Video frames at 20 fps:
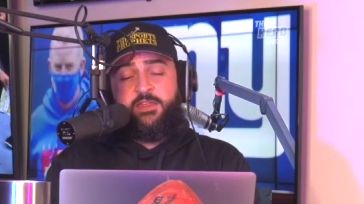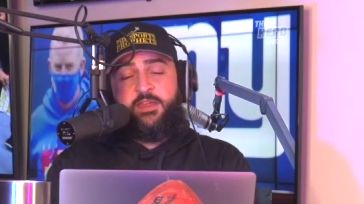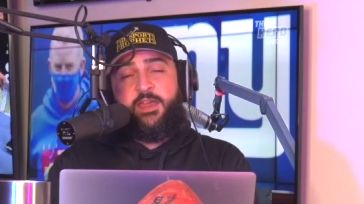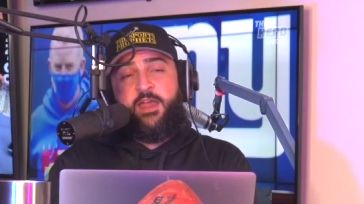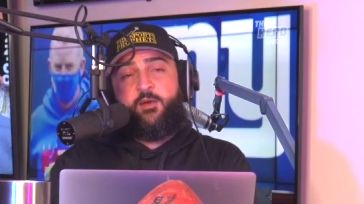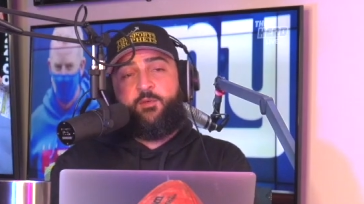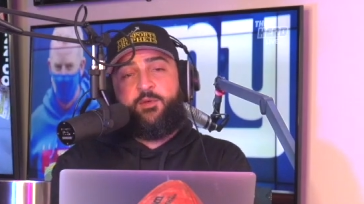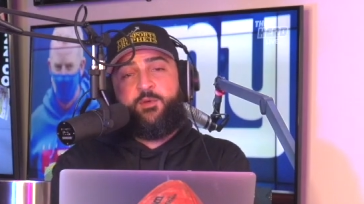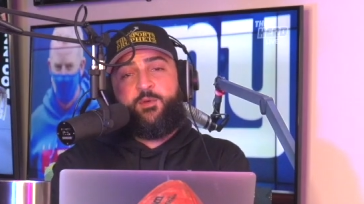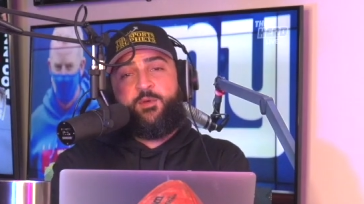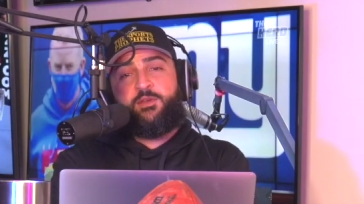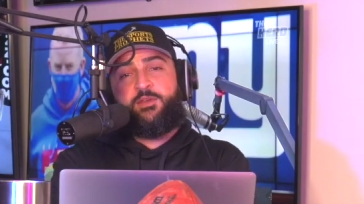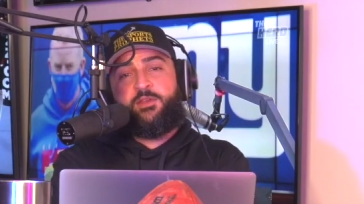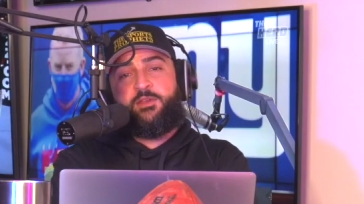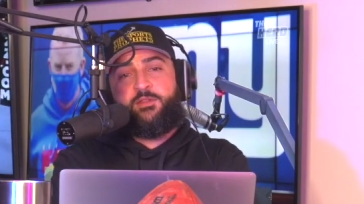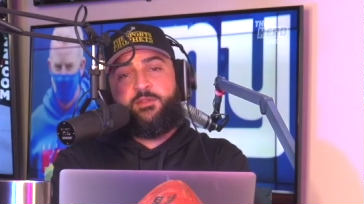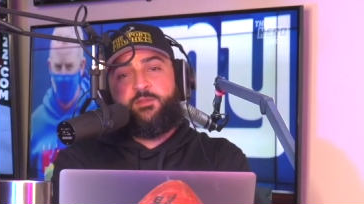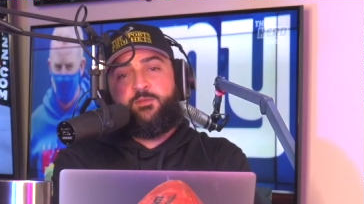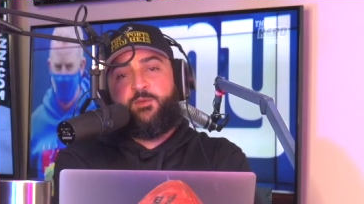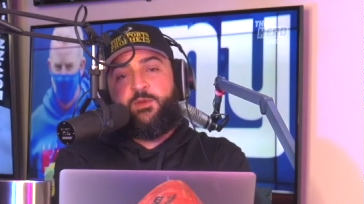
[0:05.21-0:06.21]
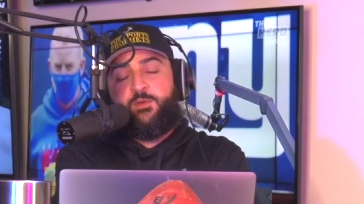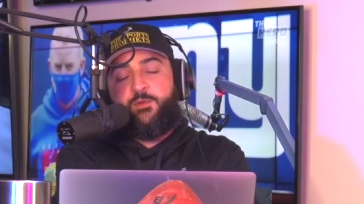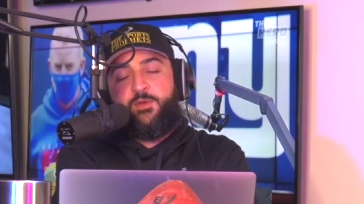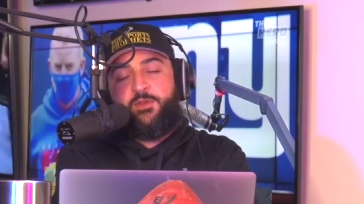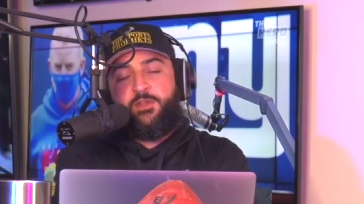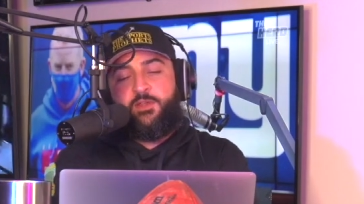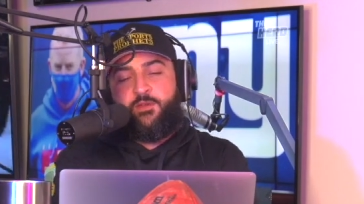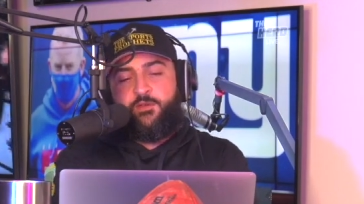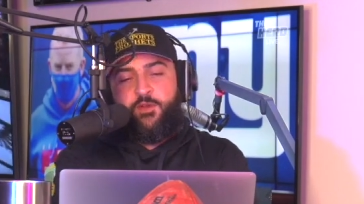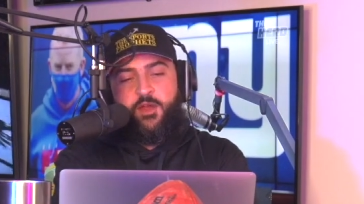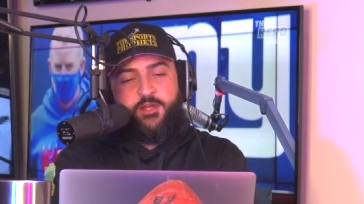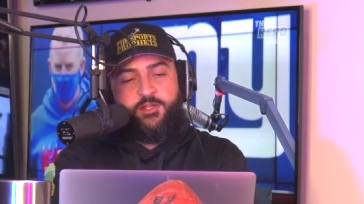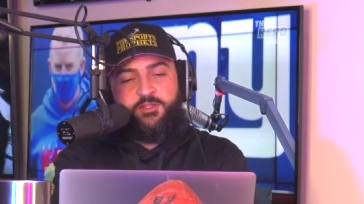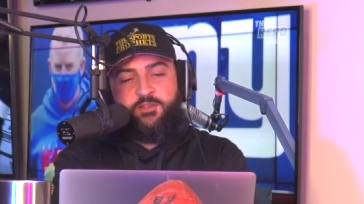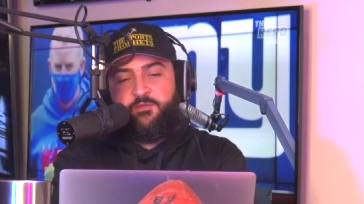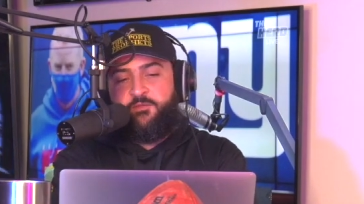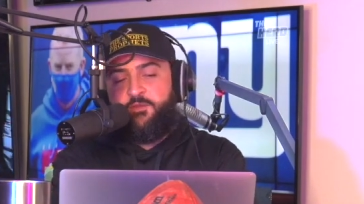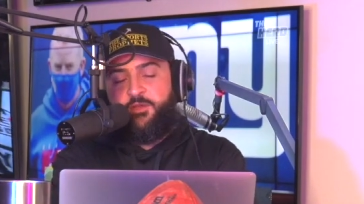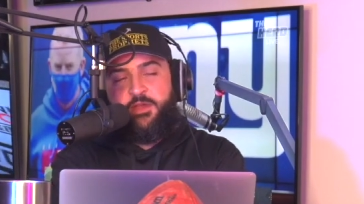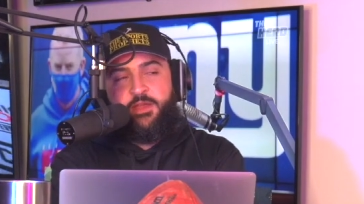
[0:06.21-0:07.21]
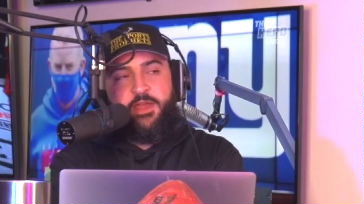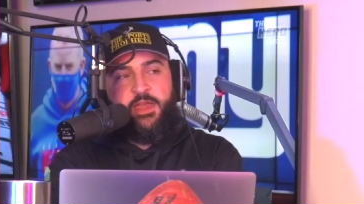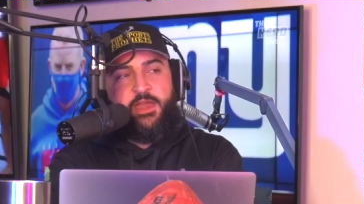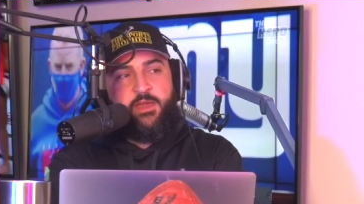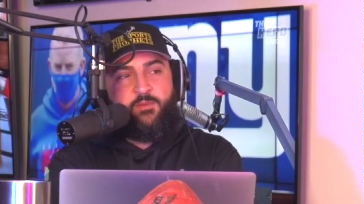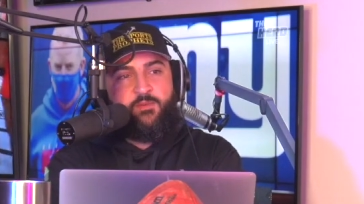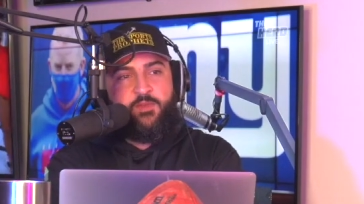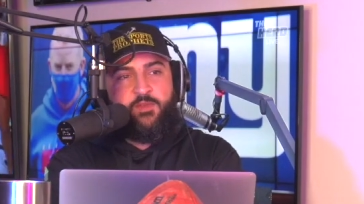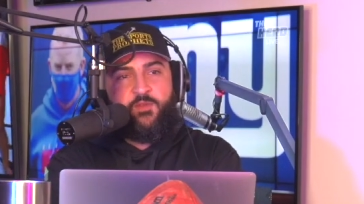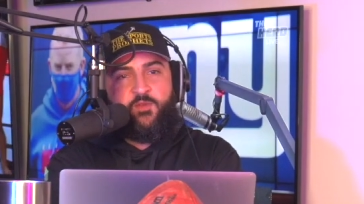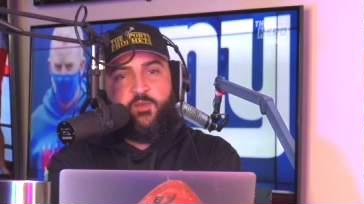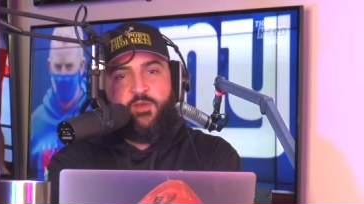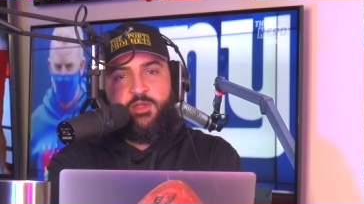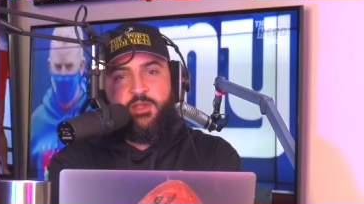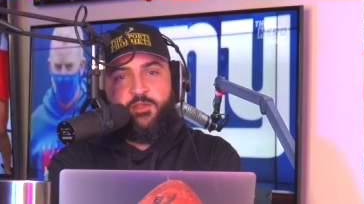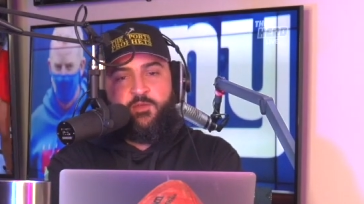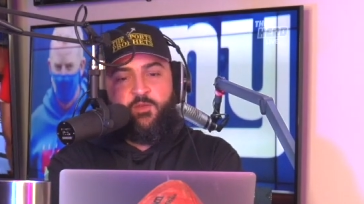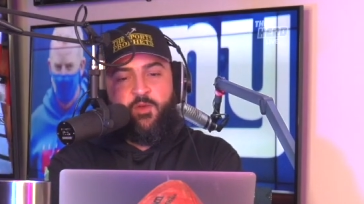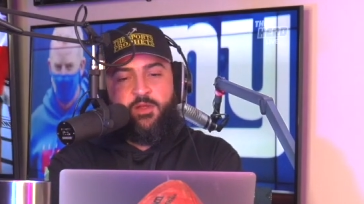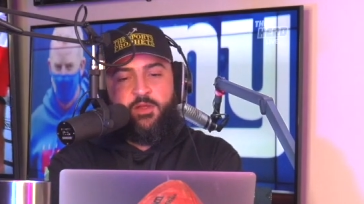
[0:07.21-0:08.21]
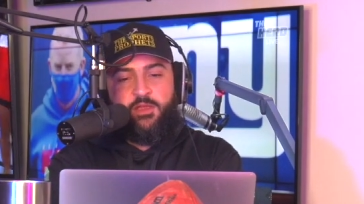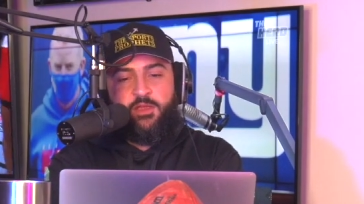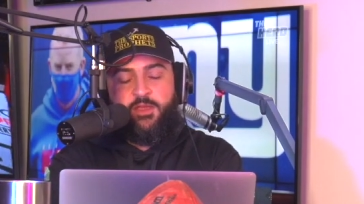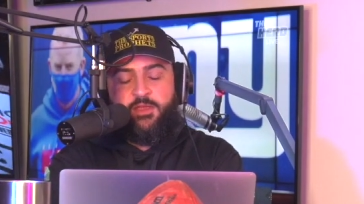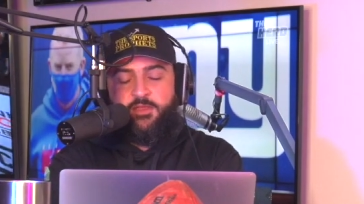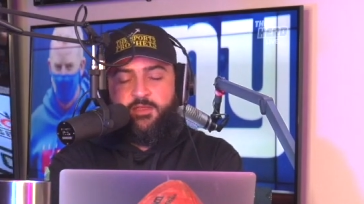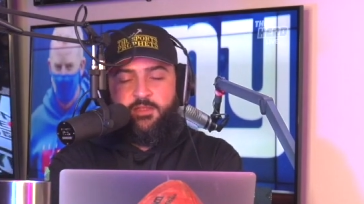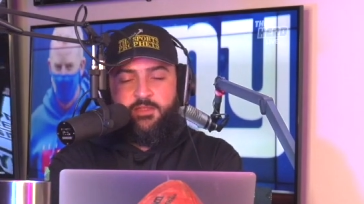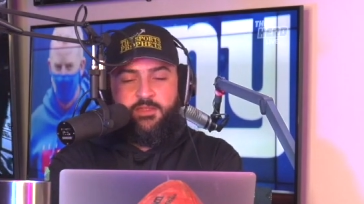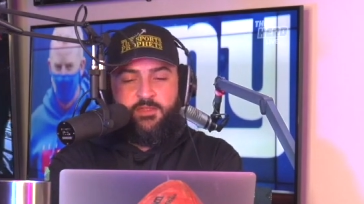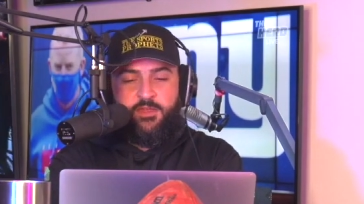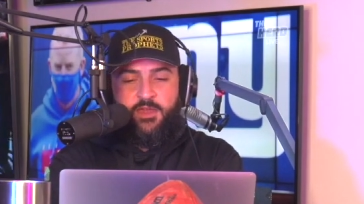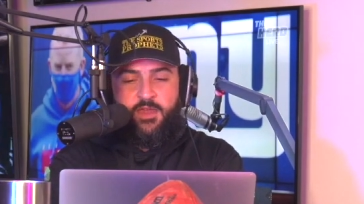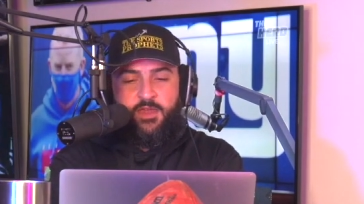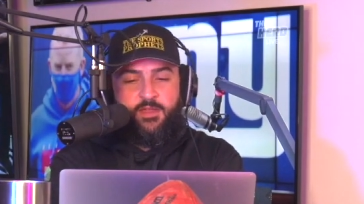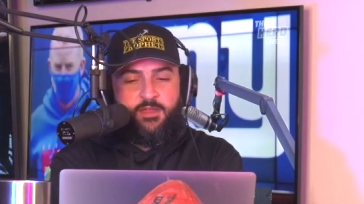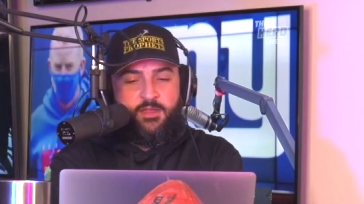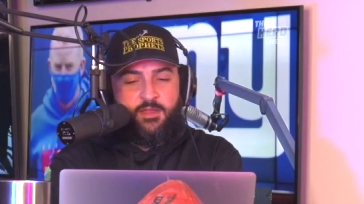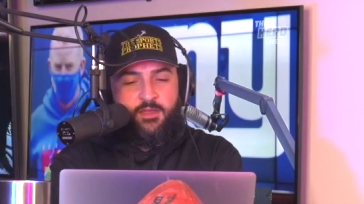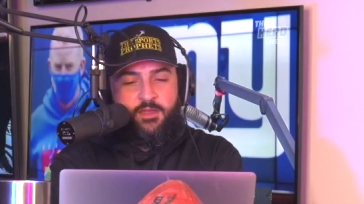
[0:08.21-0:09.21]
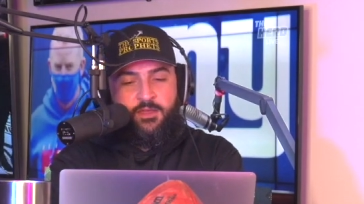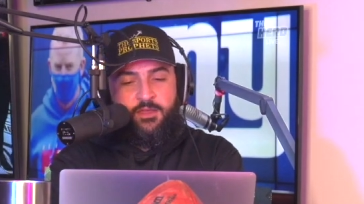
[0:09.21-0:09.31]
how we really crushed the free games in 2020. It's insane.